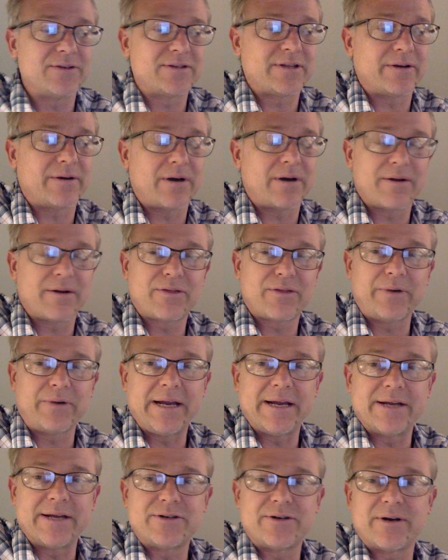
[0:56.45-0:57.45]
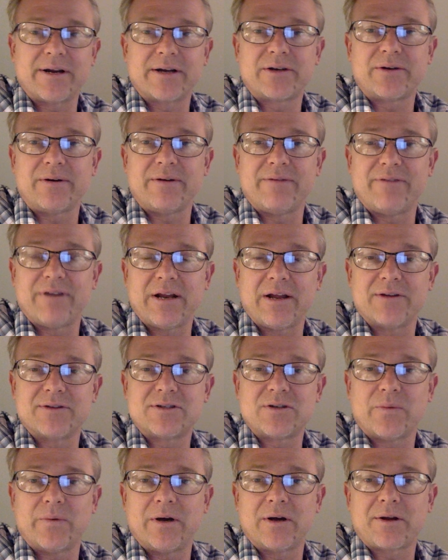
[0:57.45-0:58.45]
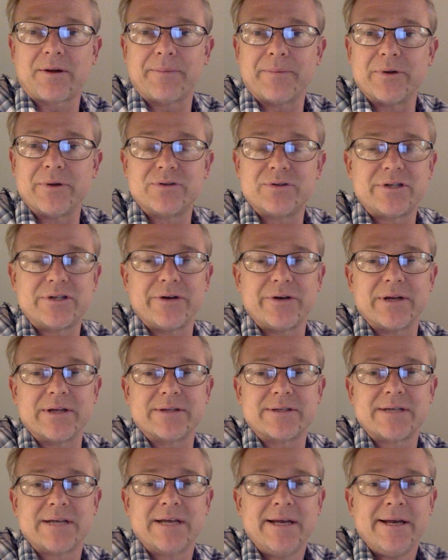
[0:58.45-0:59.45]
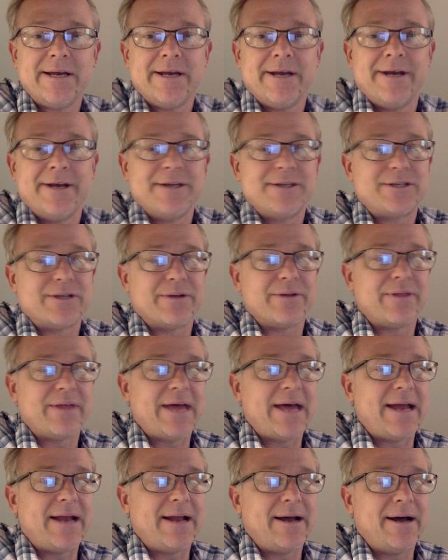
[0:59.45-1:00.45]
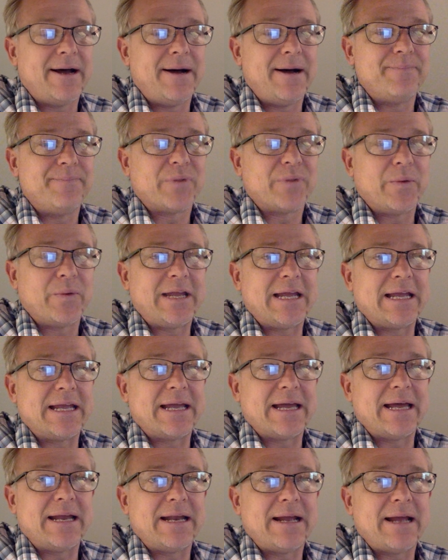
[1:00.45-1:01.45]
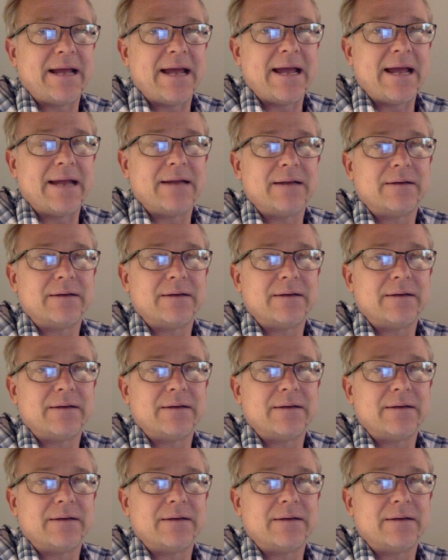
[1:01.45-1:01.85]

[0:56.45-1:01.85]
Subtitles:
There are 3 introductory videos to welcome new students so that we can get a